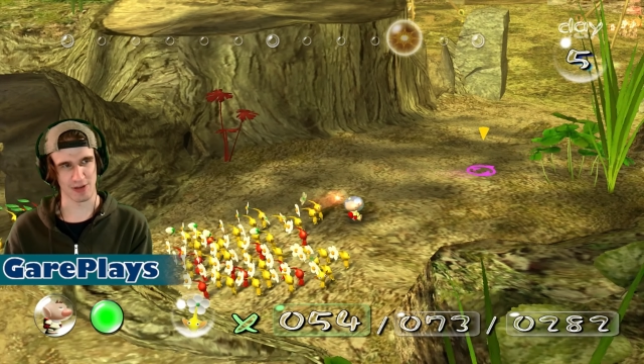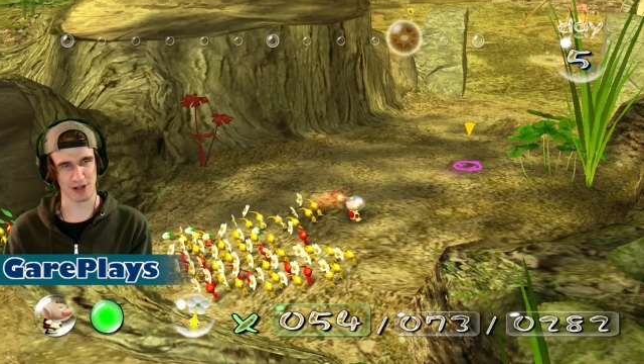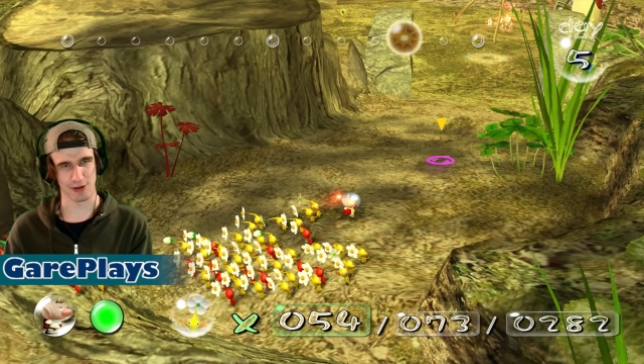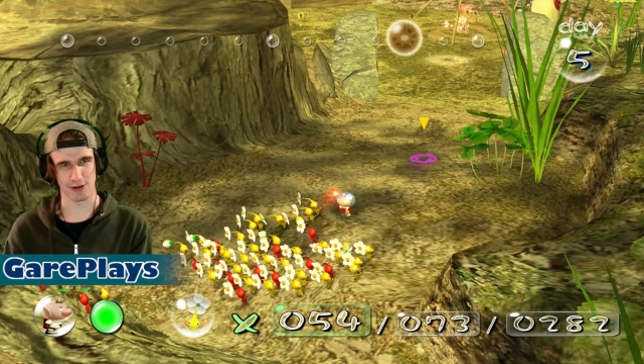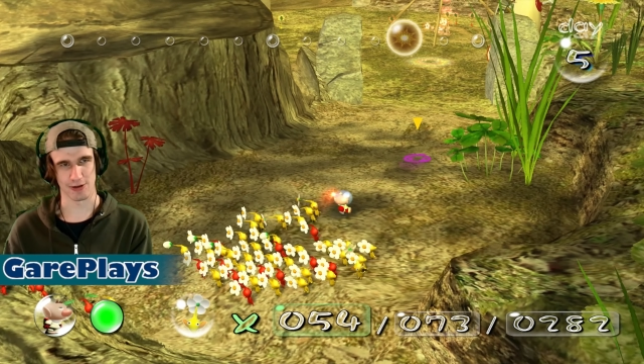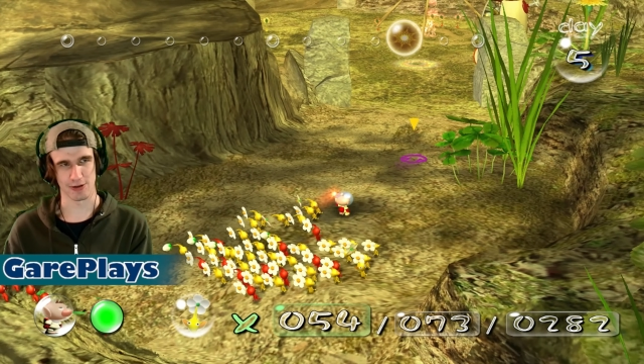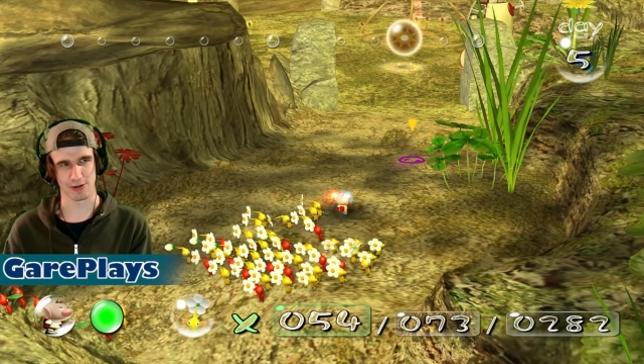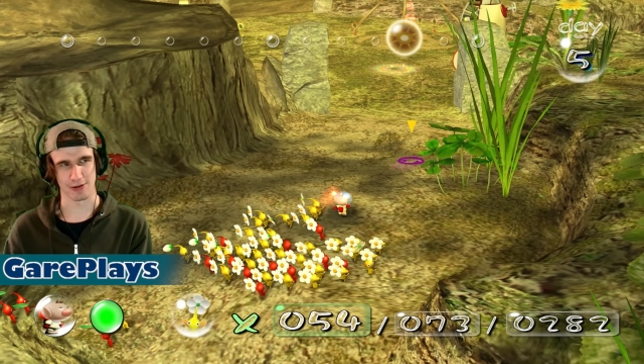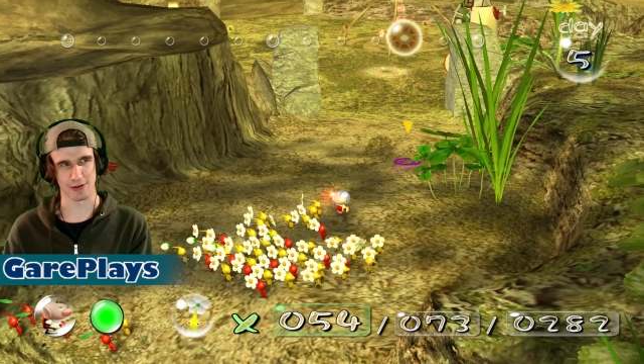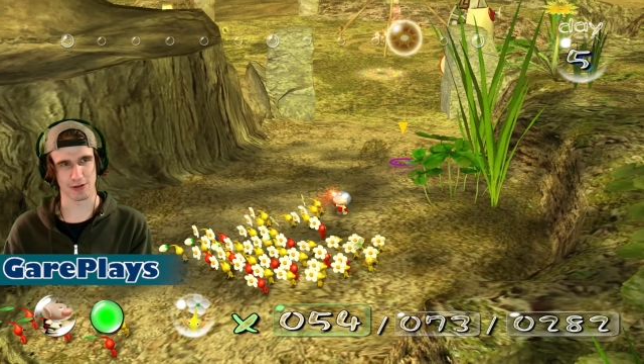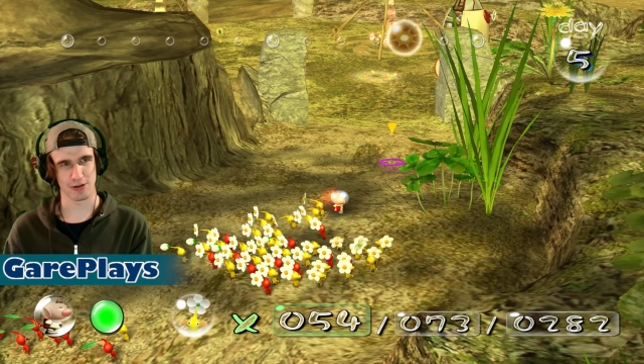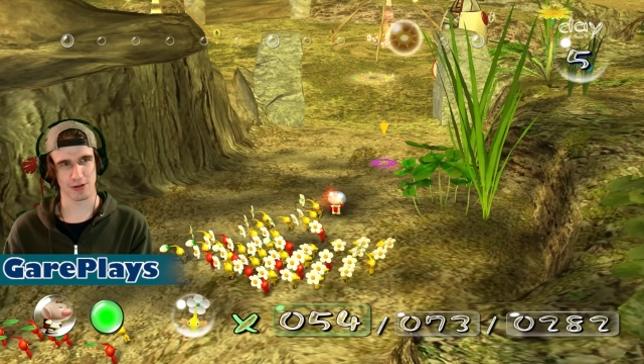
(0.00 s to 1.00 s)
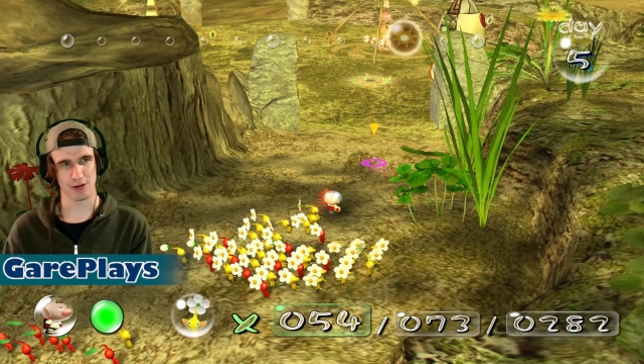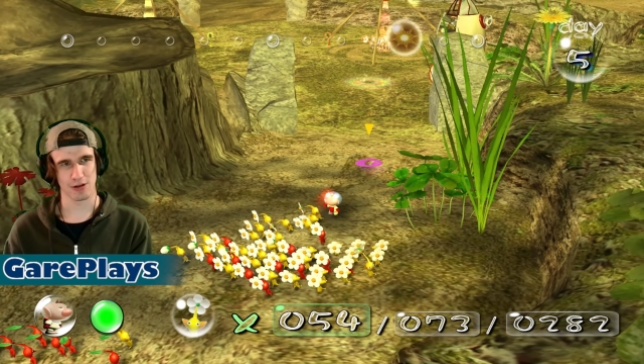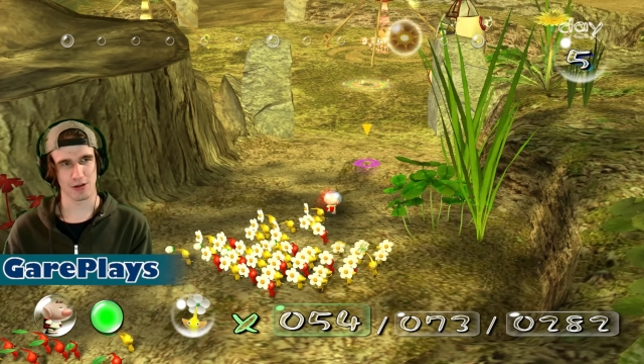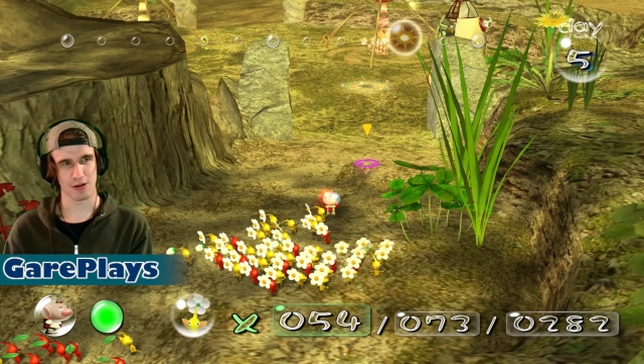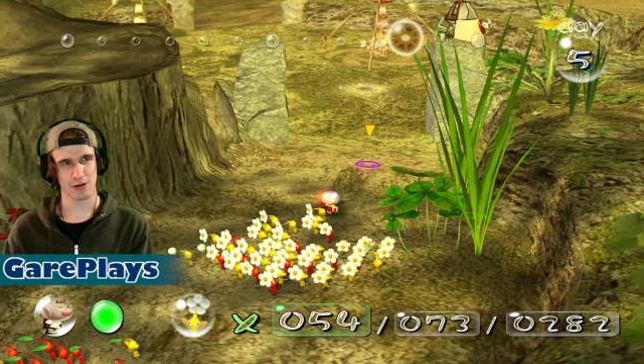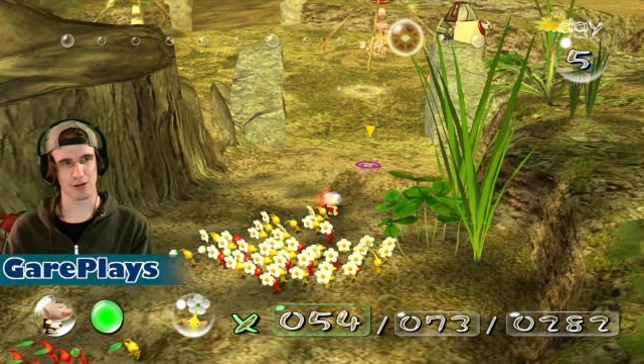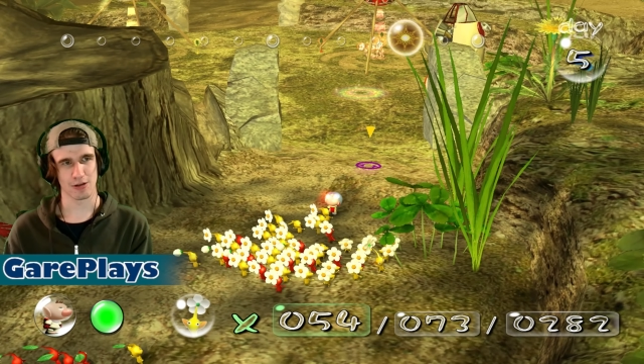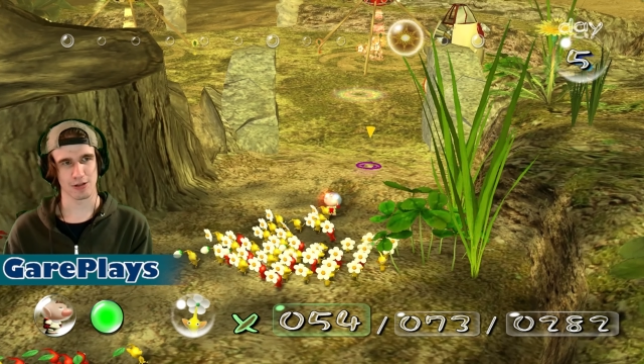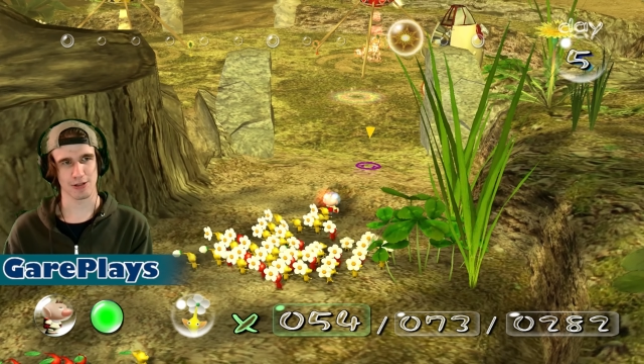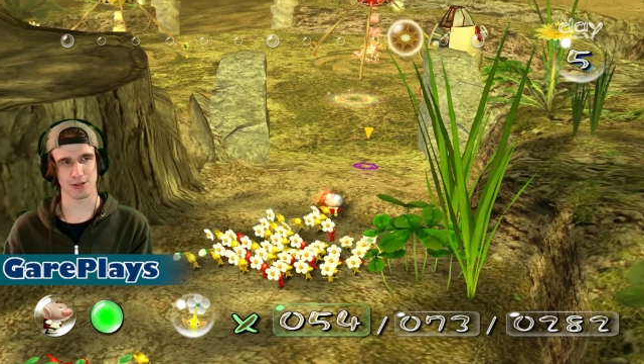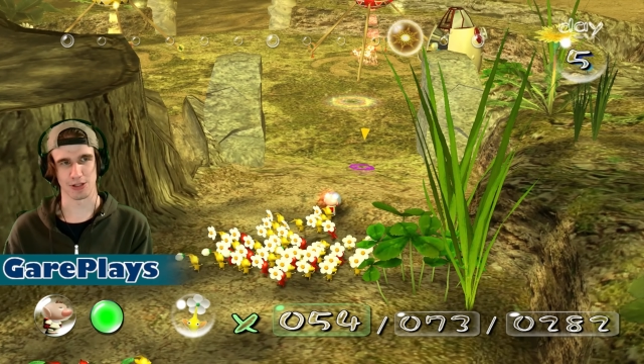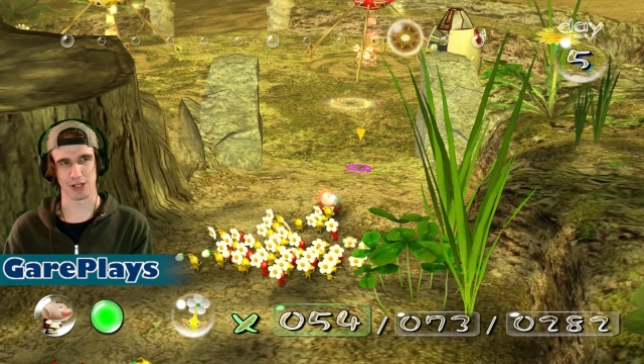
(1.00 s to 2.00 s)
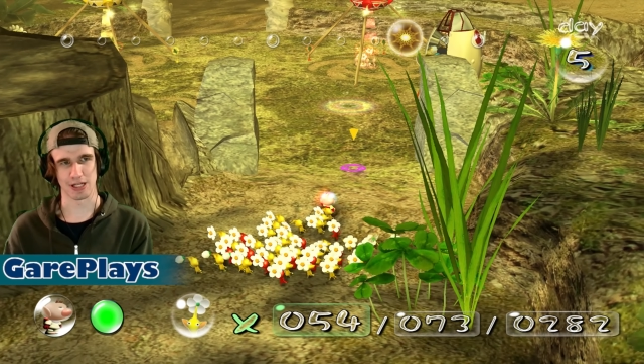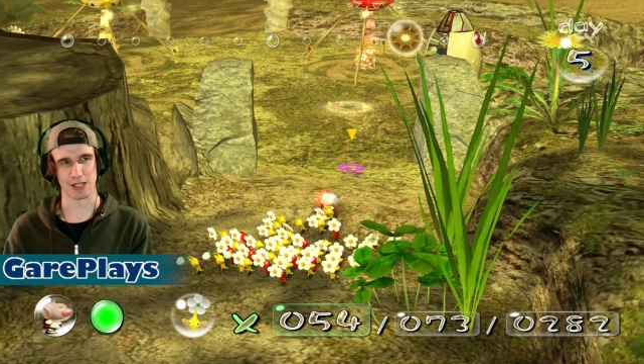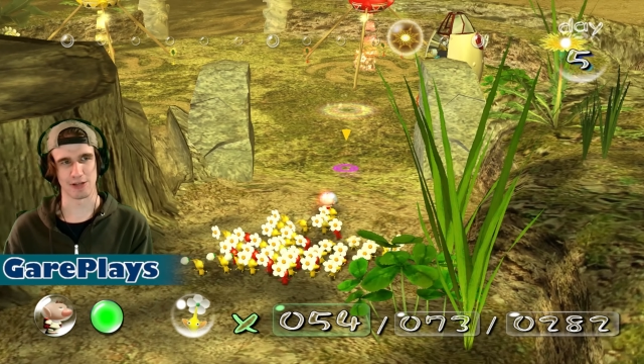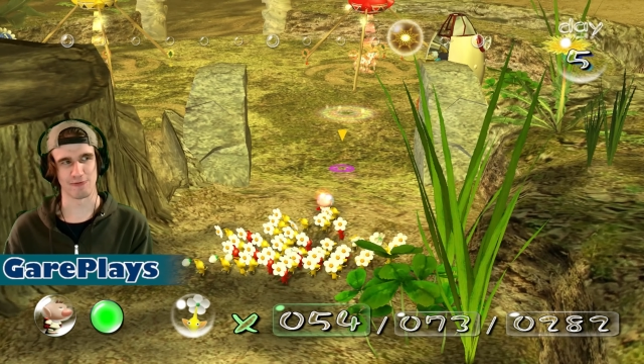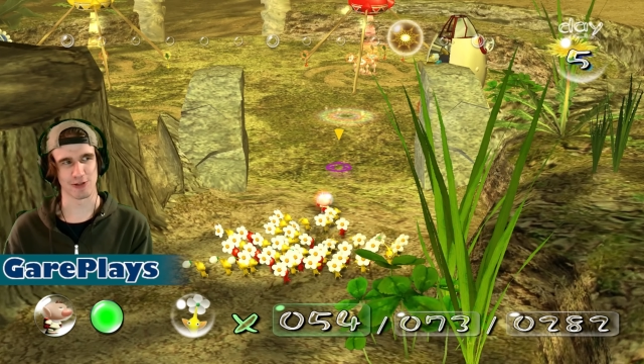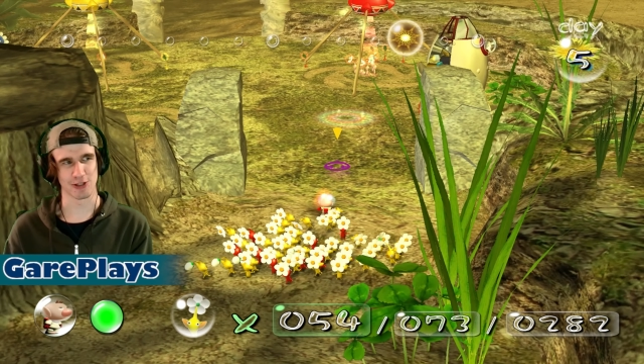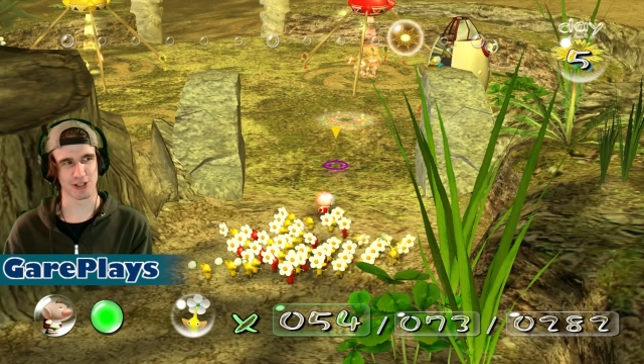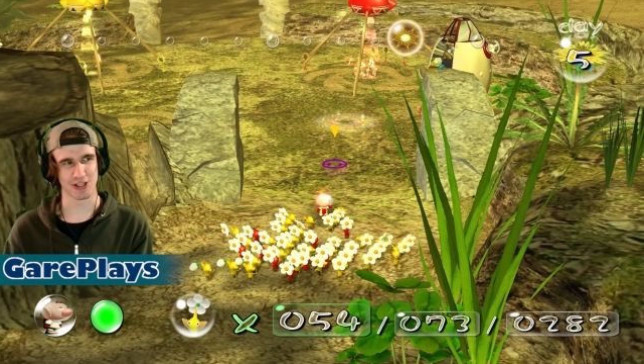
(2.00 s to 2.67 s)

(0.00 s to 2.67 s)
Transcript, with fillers: hither, slaves,